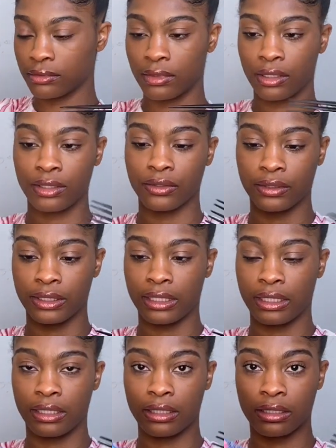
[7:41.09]
you'll
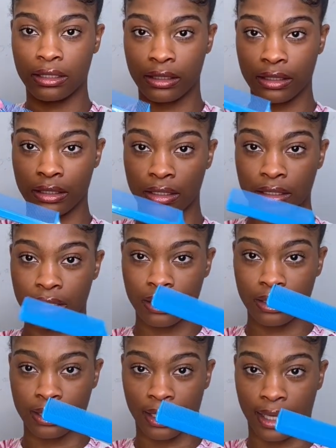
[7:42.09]
need
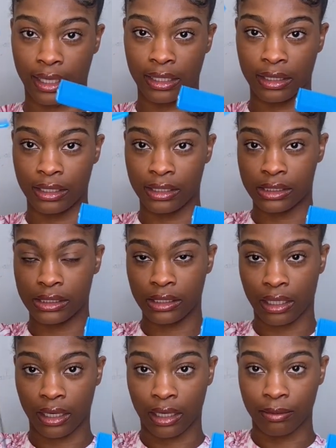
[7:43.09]
like these
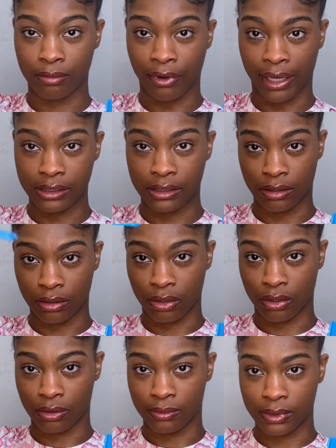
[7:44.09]
rat tail
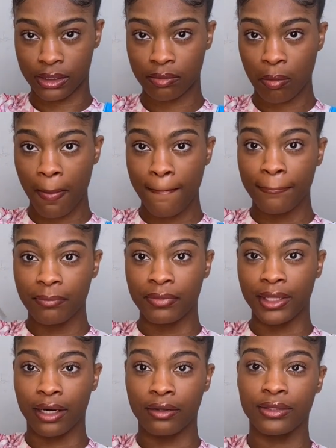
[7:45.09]
combs.
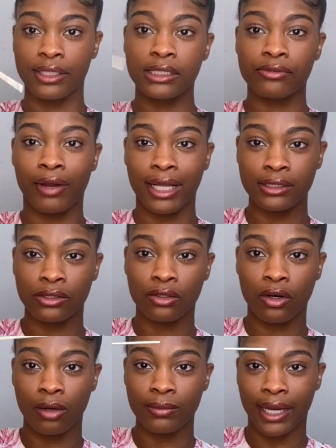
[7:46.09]
Now this rat tail
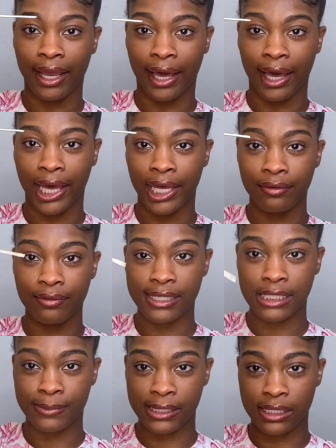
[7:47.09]
comb that I have
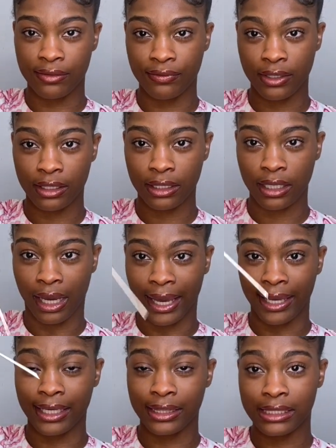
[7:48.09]
is I
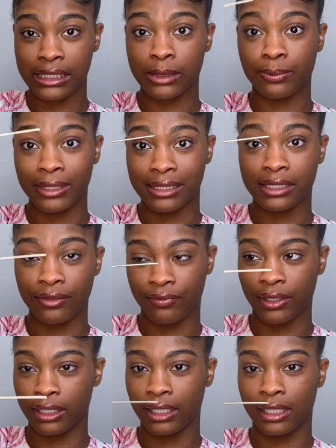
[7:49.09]
get this
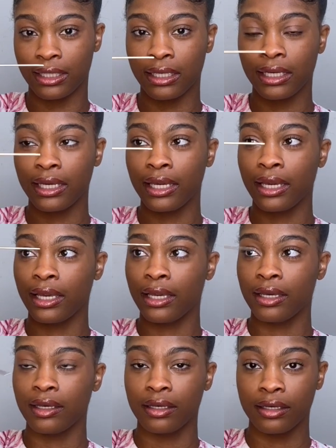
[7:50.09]
specifically,
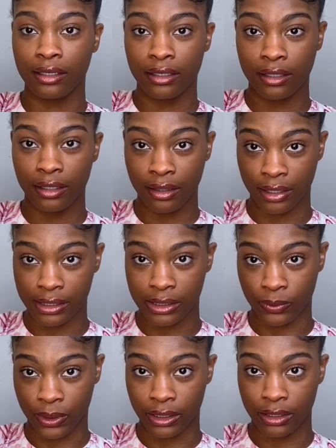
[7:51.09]
this
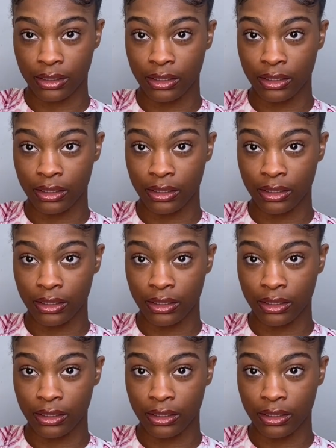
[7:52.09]
one.